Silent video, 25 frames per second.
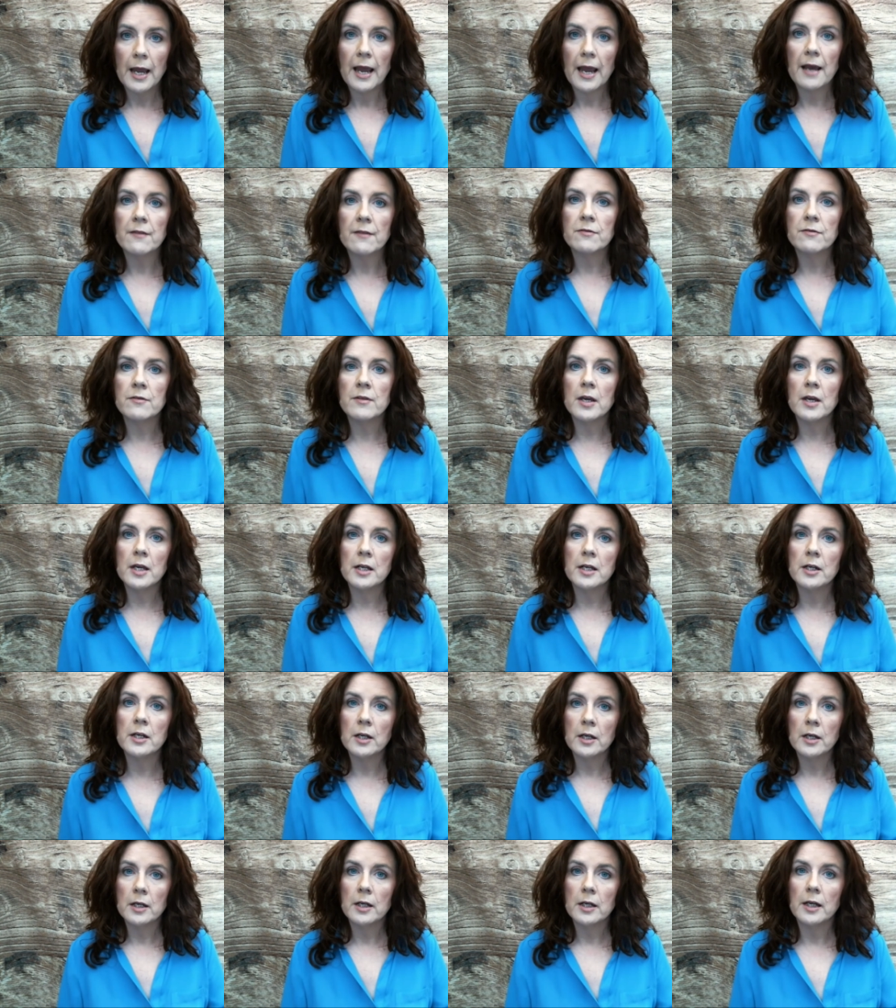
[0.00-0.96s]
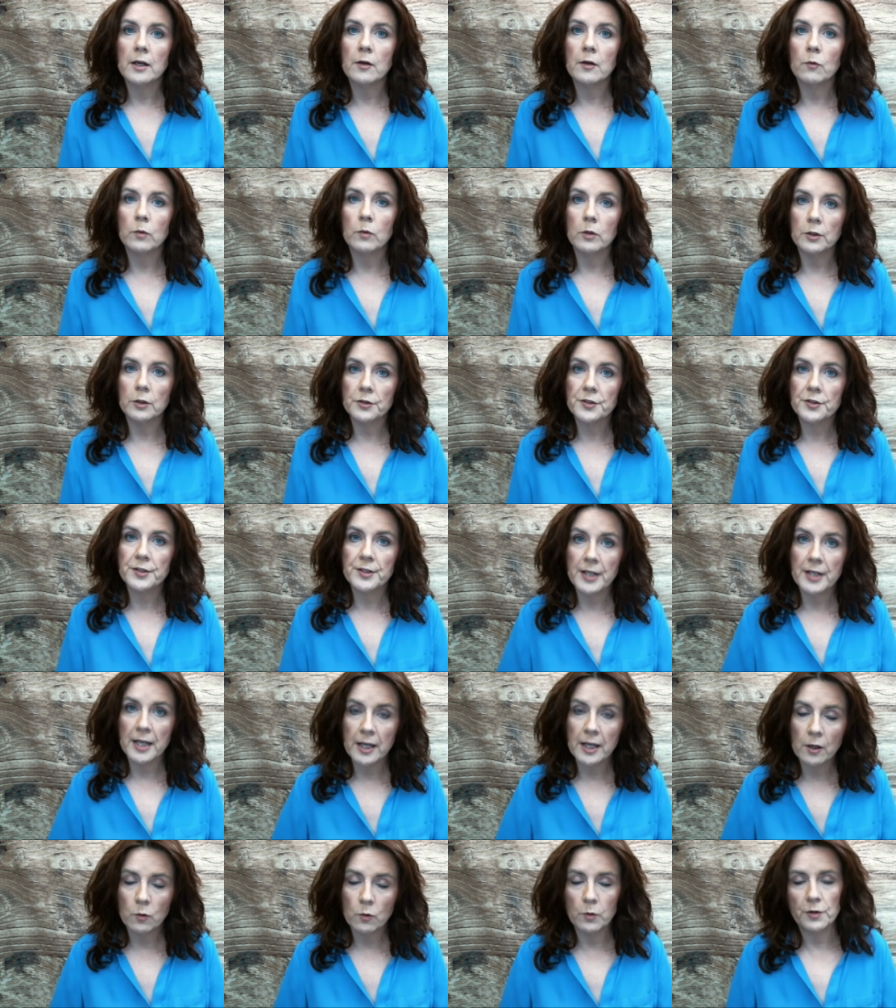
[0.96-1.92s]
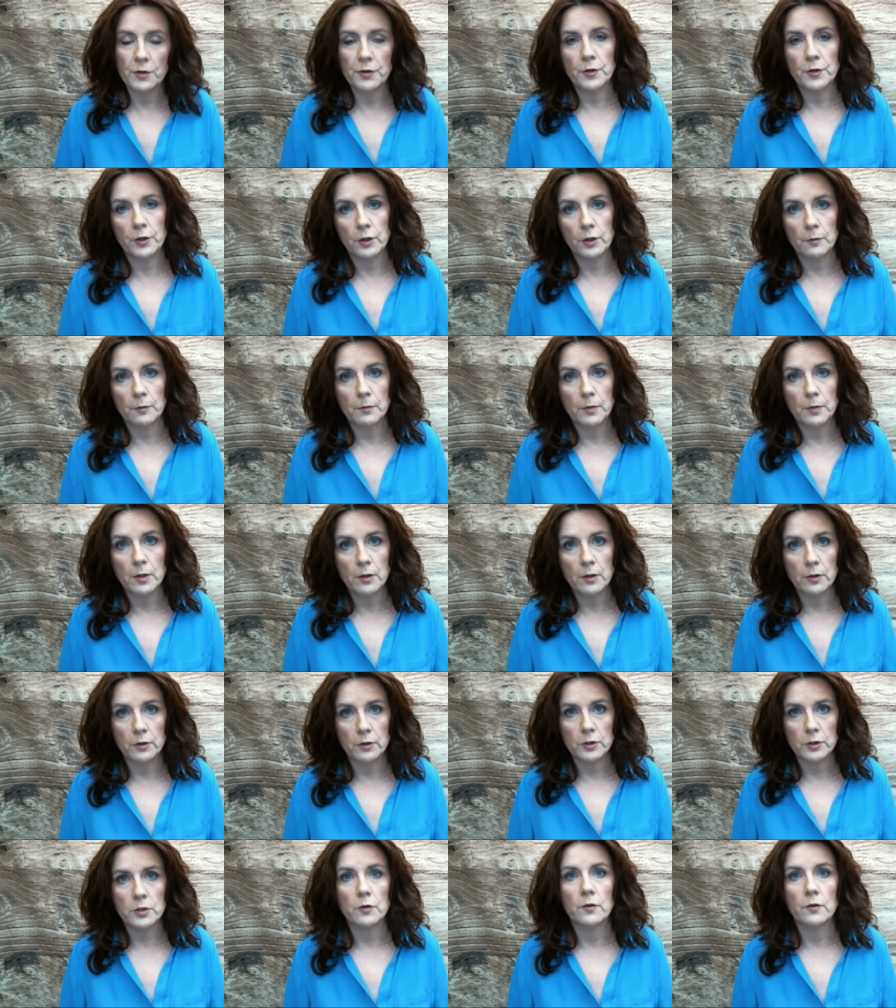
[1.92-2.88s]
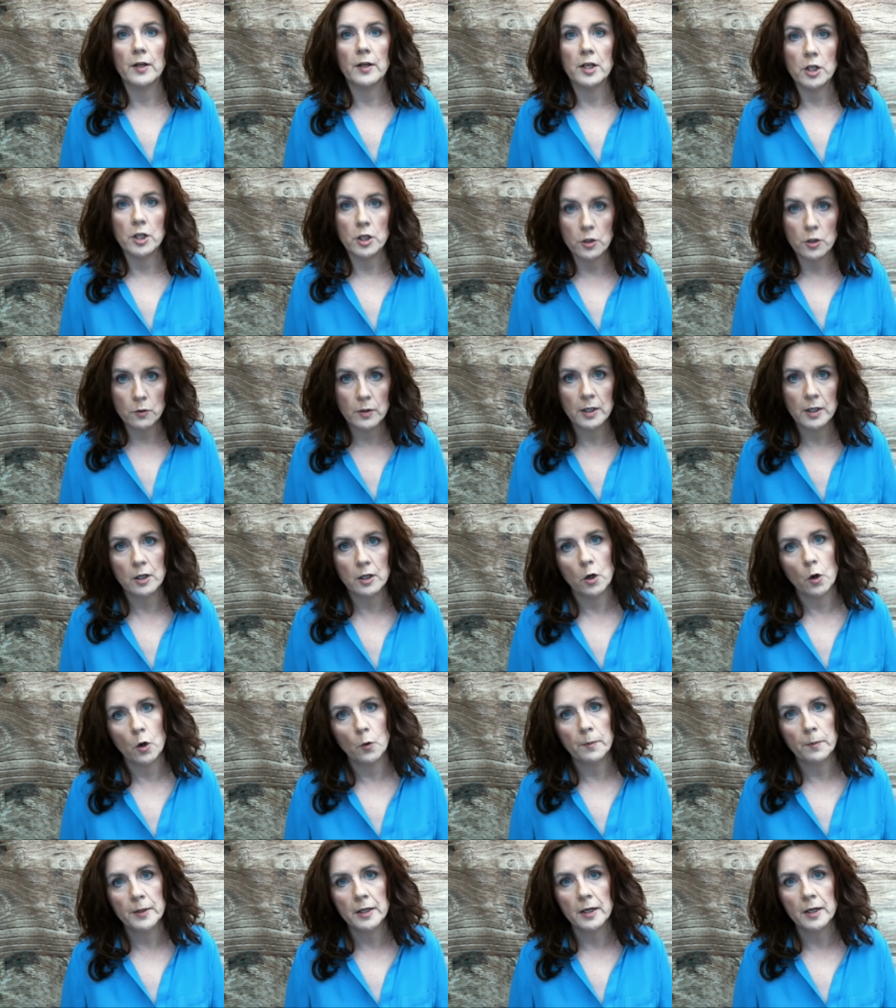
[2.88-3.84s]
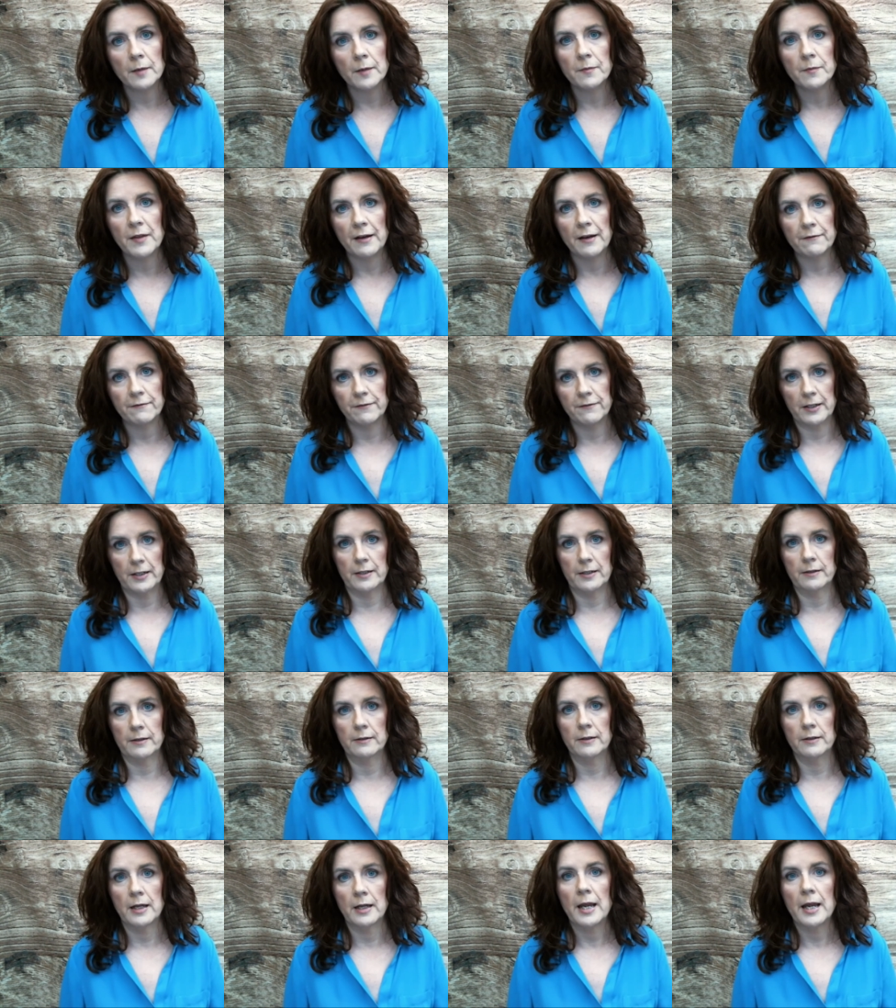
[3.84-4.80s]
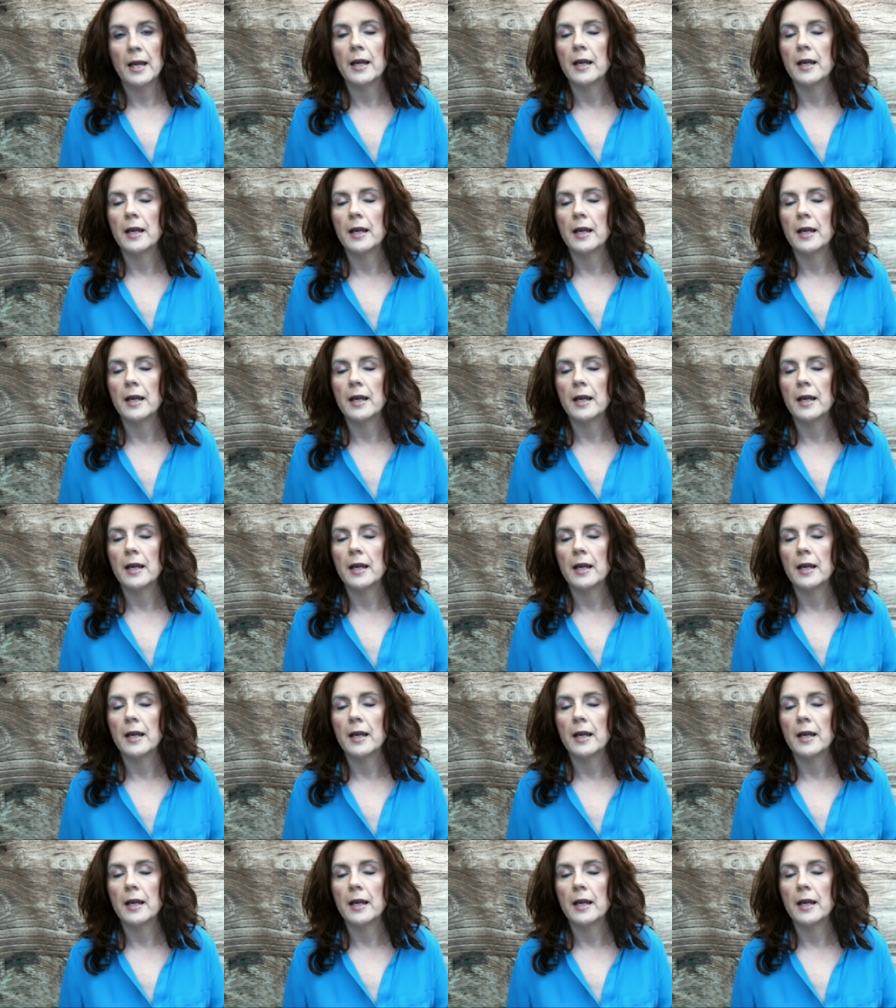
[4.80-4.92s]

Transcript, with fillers: and then it will sync with your computer so that you can open up that file